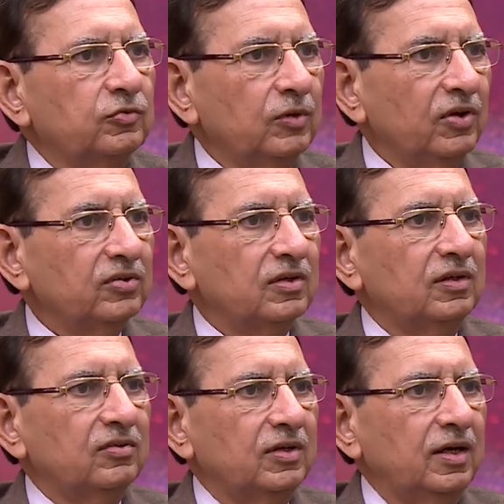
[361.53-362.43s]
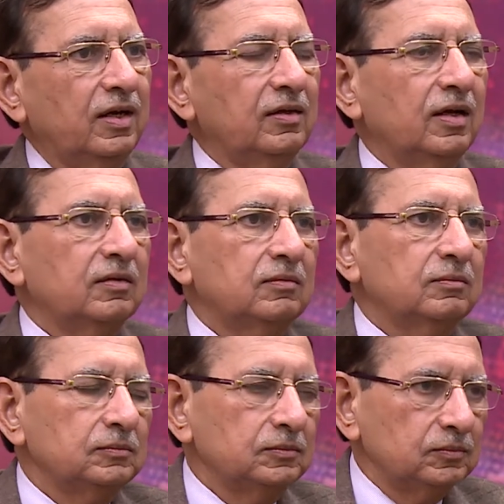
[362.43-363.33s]
we must understand that
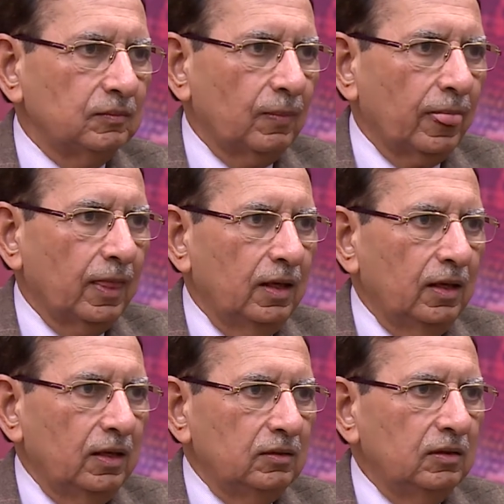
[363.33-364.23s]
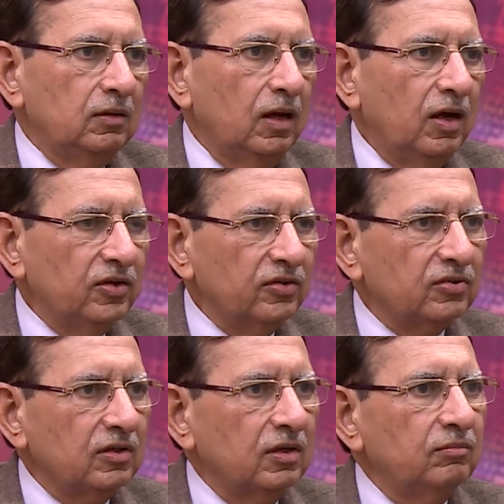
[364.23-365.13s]
the
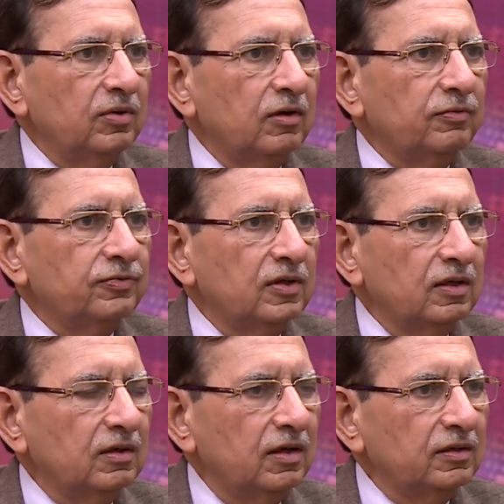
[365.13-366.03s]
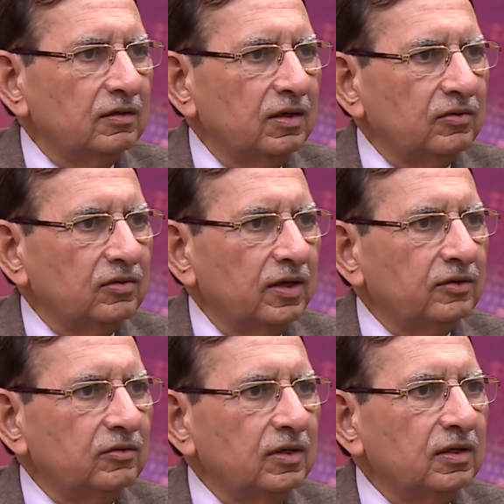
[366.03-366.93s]
largest number of sudden cardiac deaths
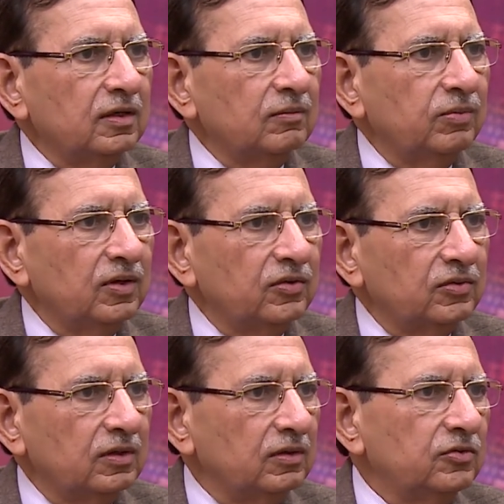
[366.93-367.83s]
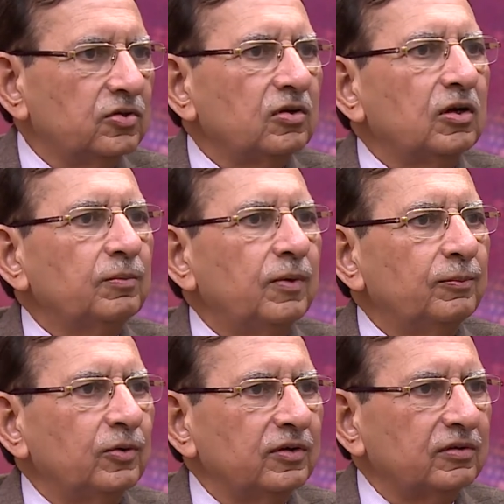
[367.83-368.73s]
actually take place in the general
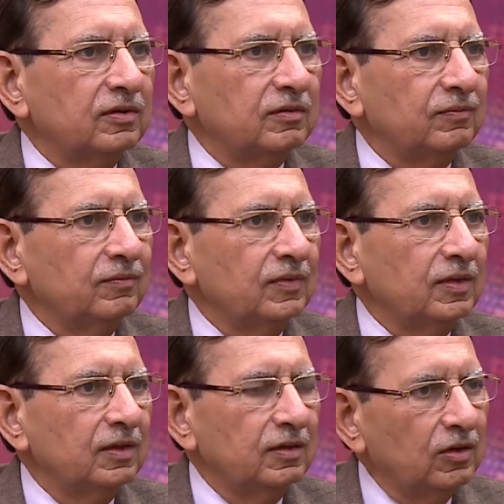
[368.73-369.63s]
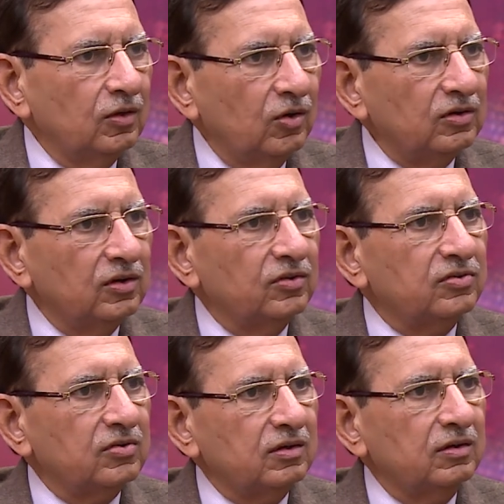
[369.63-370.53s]
population and they are not
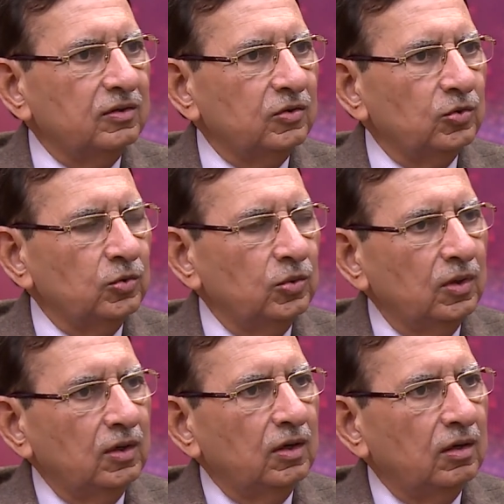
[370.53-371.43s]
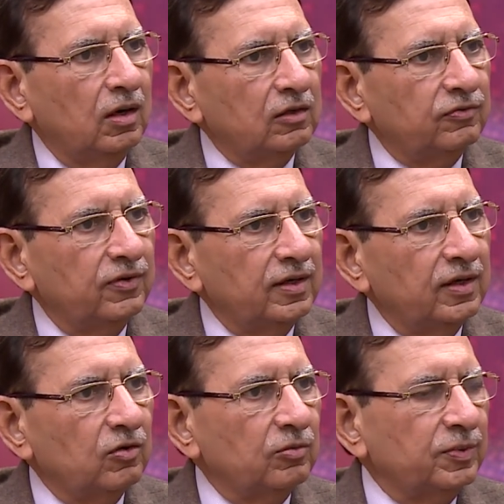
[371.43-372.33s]
restricted to heart
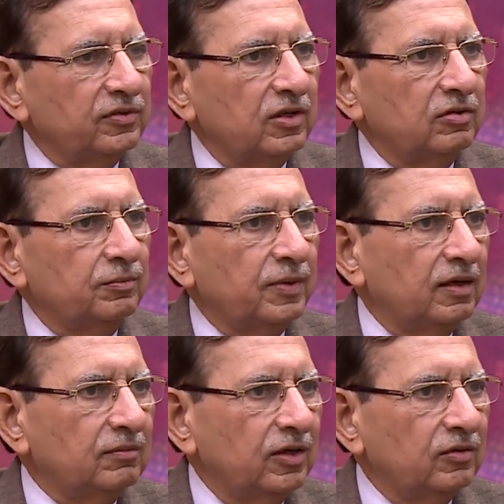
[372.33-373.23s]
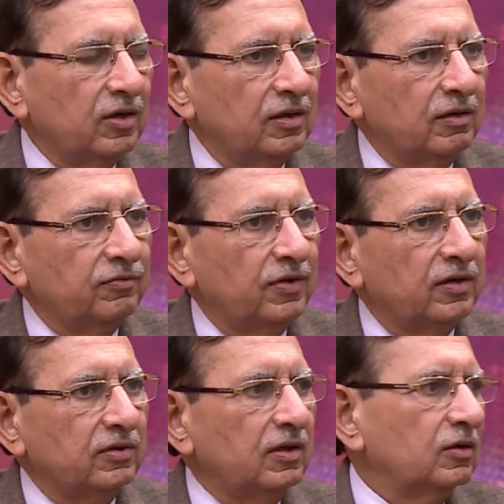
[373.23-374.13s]
failure or patients with prior myocardial
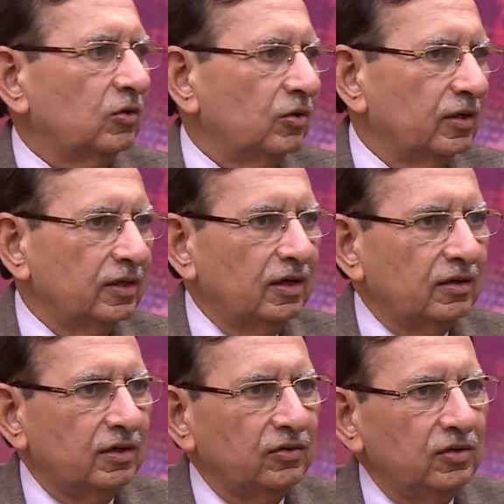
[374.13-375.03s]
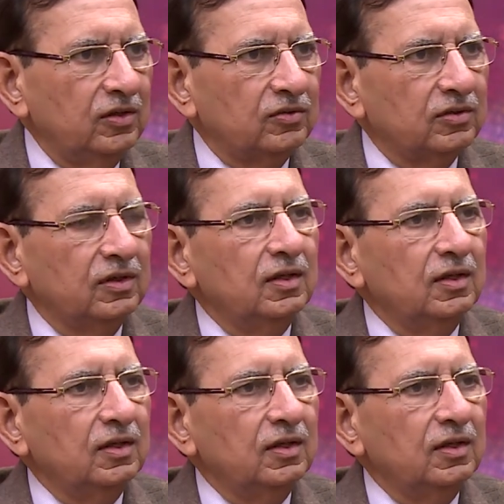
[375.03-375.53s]
infarction and coronary artery mm-hmm. disease.